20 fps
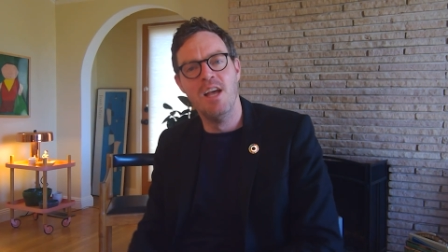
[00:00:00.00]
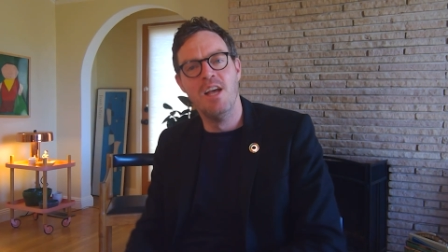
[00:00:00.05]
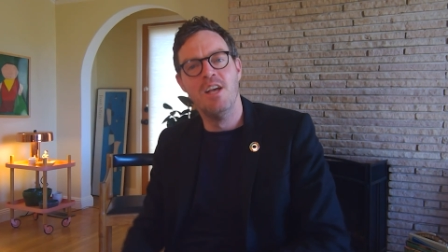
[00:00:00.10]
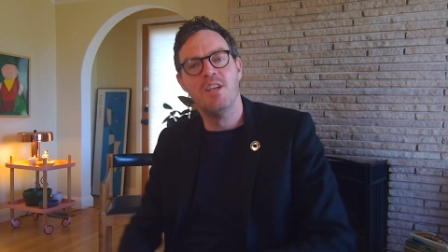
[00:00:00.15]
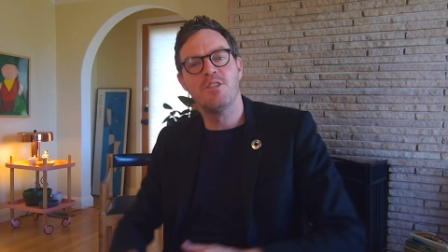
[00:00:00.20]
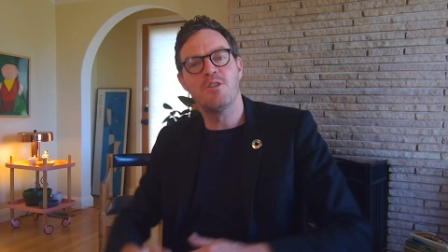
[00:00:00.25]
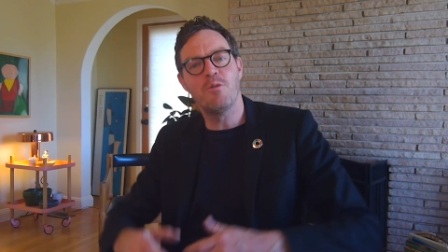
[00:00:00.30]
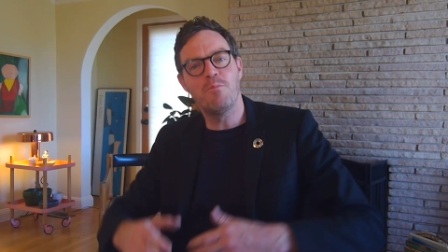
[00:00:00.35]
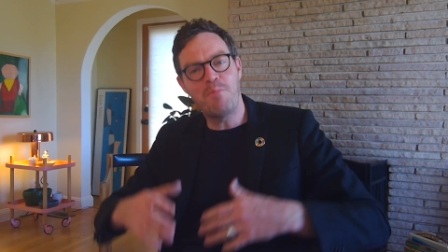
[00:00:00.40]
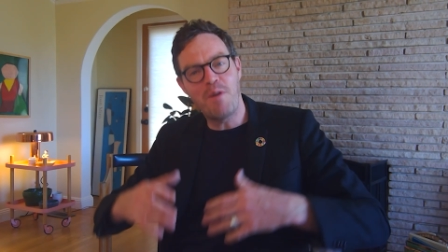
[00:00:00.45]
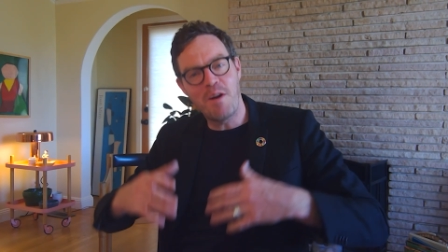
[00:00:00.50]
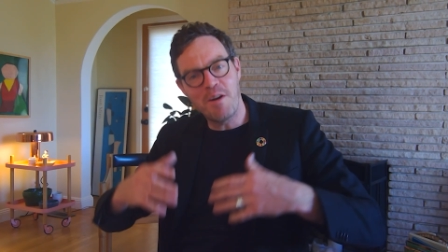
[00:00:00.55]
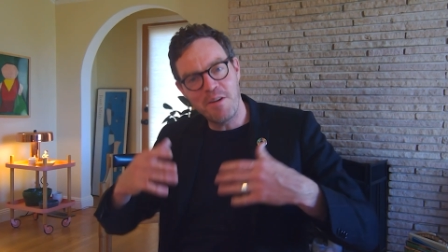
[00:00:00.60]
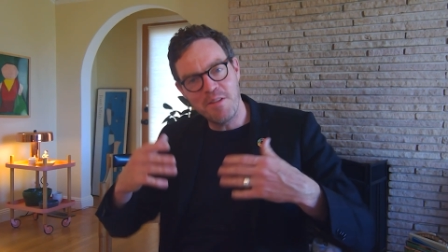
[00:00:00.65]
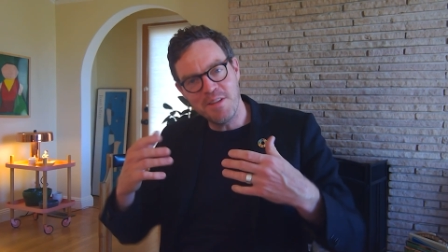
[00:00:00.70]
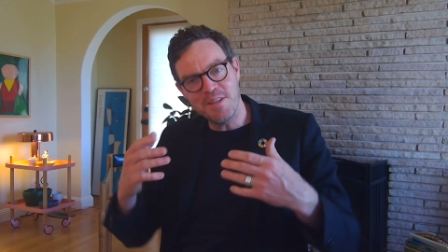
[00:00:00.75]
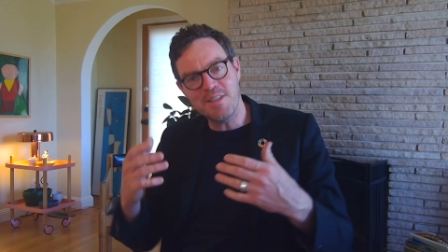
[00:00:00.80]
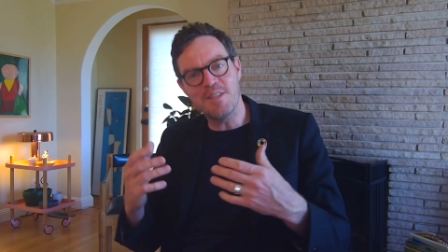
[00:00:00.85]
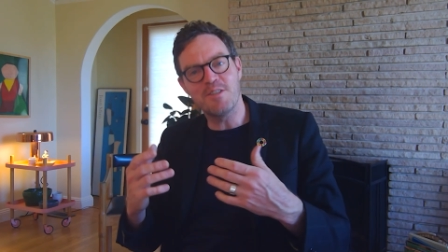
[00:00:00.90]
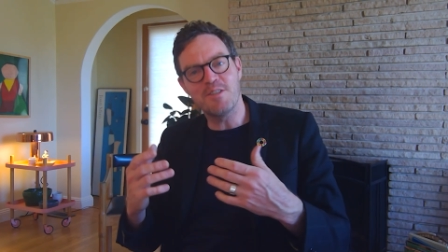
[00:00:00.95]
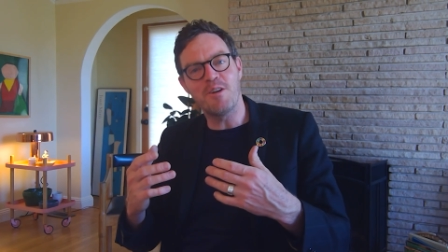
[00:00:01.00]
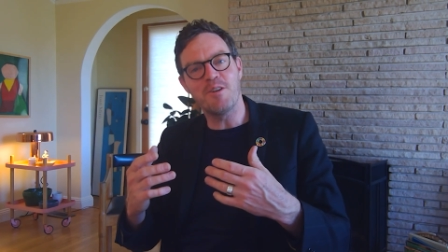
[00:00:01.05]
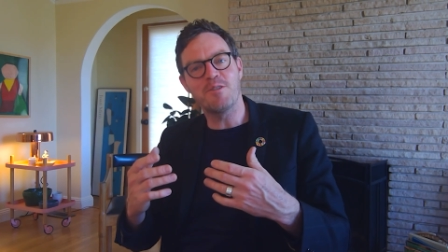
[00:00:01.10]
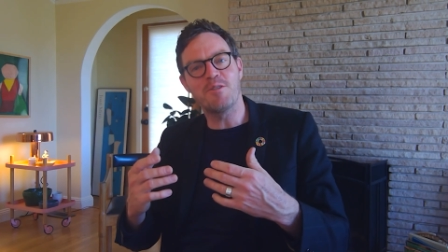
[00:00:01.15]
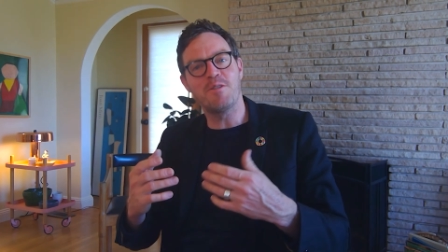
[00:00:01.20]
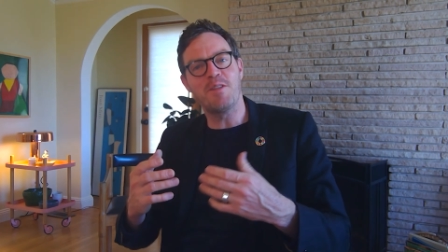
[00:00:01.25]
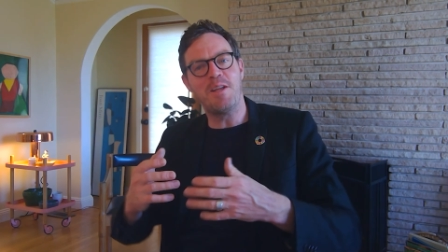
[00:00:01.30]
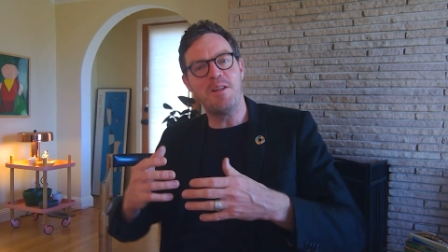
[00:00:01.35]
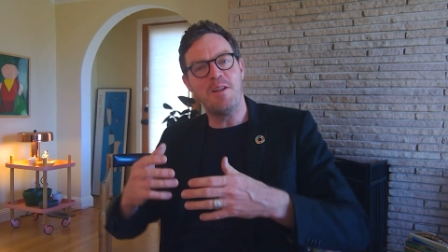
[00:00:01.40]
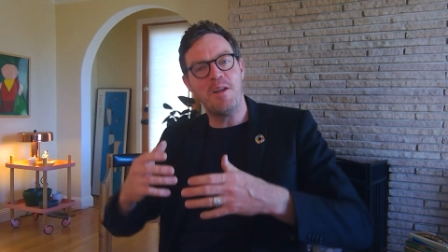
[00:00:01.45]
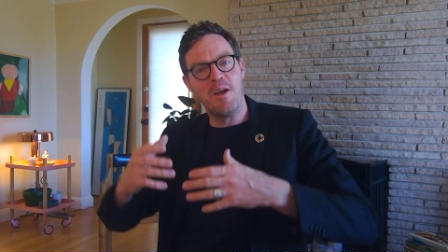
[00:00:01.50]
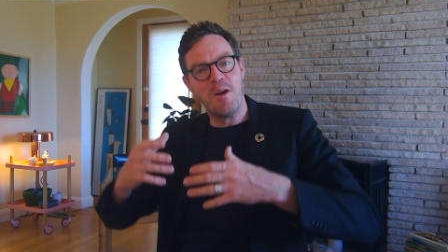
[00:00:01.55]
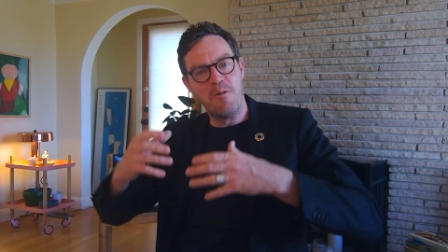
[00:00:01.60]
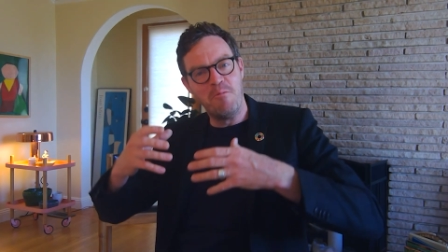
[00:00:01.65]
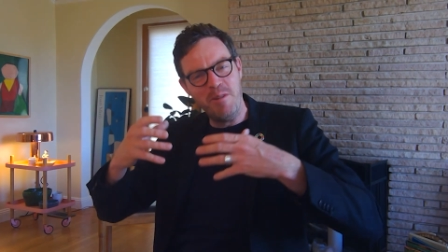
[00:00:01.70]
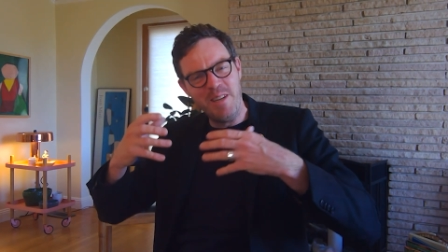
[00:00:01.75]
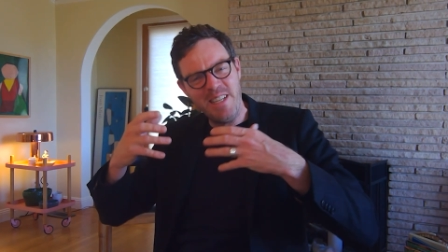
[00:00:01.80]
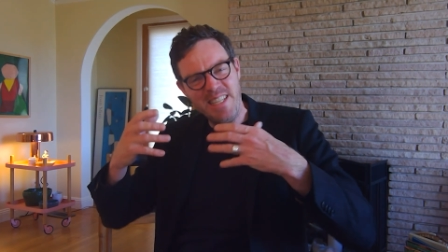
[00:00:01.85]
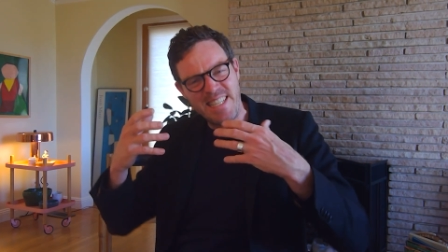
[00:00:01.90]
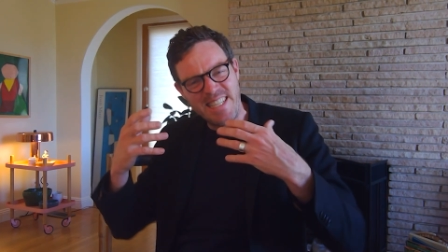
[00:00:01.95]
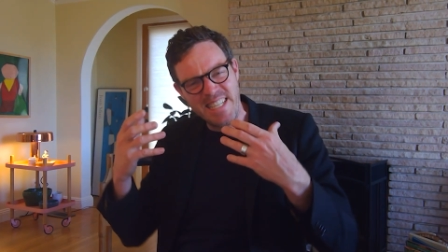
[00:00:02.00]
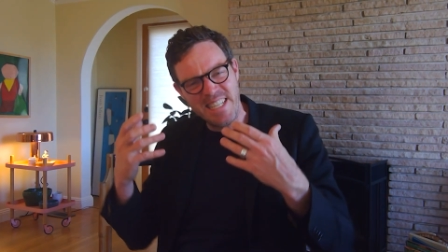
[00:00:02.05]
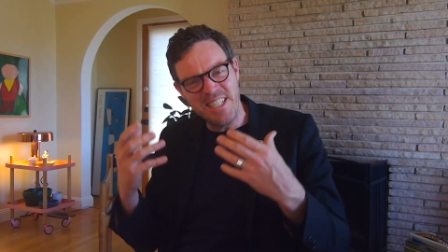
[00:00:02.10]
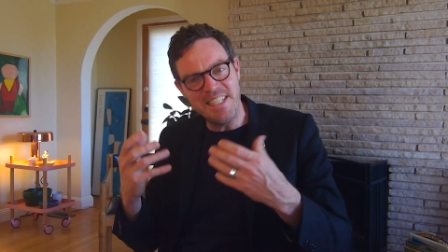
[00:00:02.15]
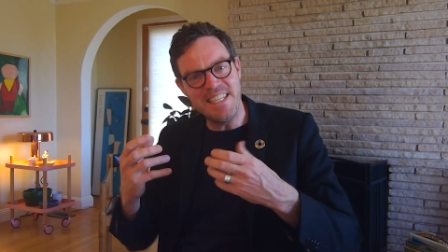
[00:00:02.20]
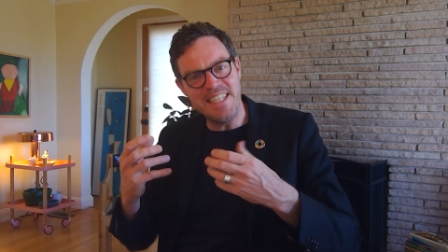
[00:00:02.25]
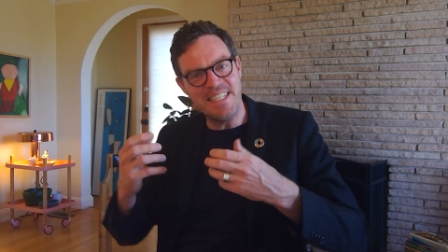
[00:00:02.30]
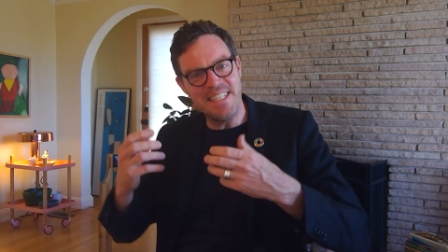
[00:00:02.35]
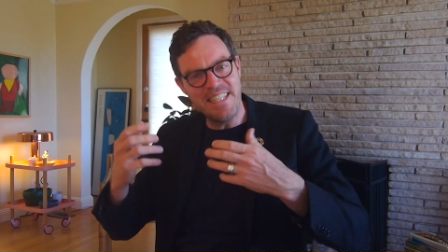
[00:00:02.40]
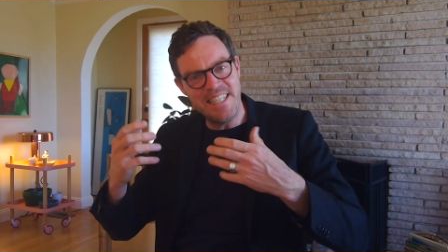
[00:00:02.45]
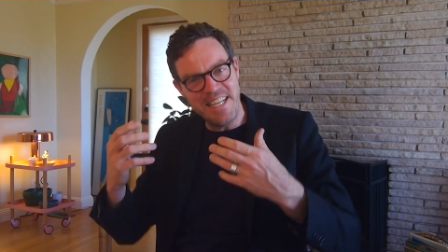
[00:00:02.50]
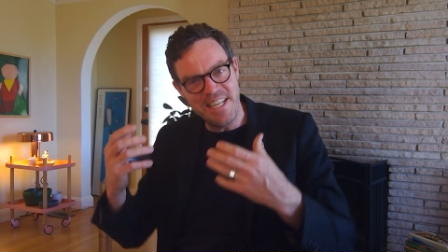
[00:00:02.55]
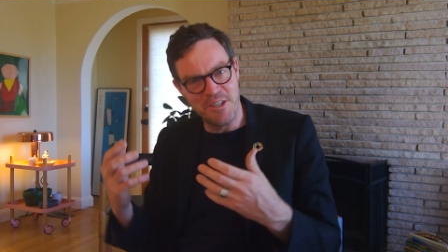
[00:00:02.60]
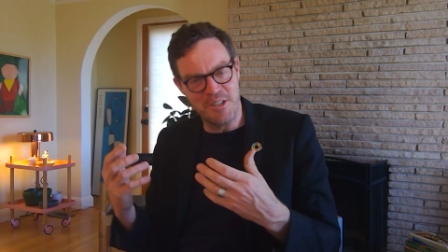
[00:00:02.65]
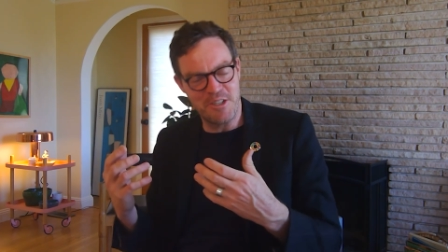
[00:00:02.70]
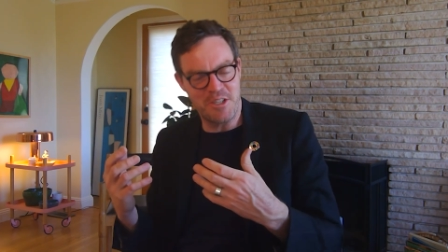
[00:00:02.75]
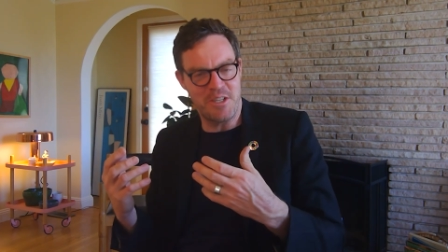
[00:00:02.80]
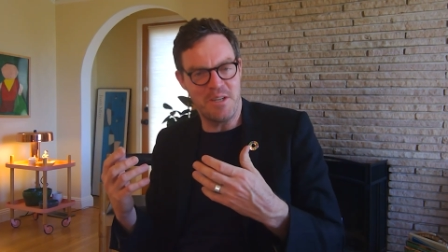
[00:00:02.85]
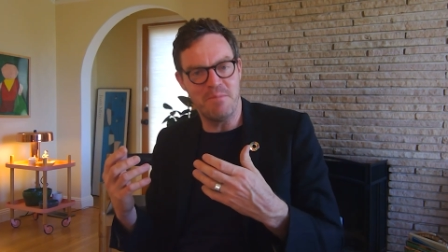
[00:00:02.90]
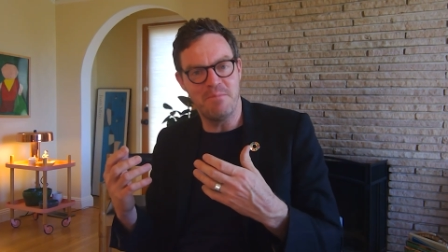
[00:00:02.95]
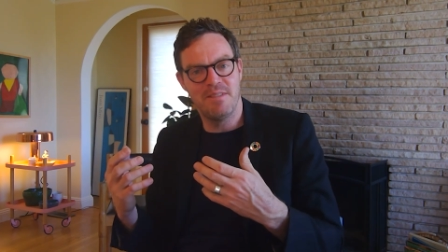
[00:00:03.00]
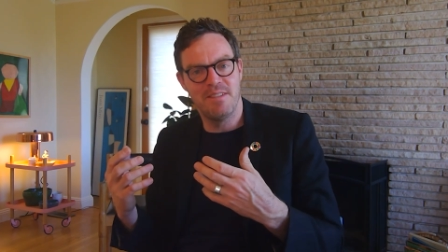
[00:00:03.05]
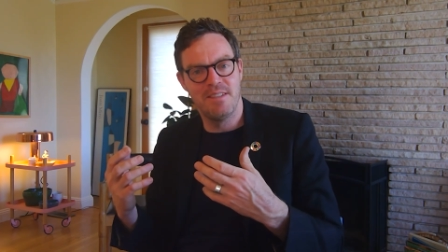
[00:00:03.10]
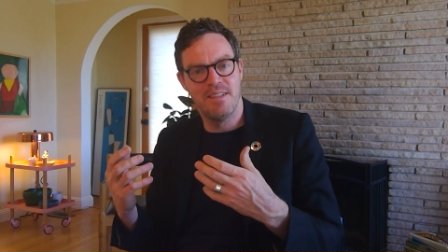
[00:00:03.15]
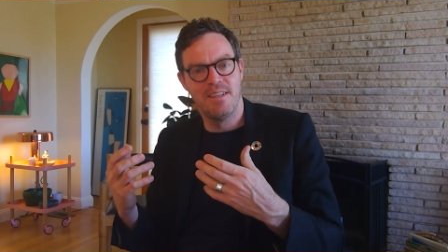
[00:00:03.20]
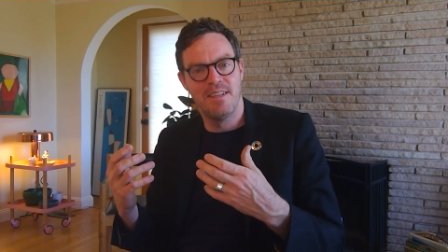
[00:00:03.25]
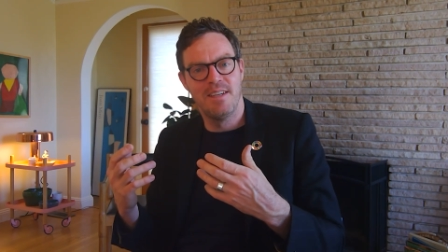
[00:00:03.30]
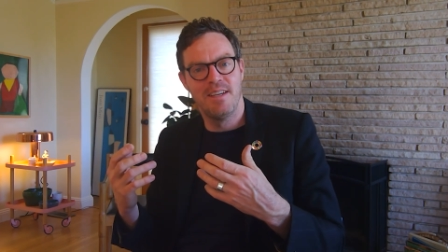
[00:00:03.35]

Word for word: So part of this is also that resilient leadership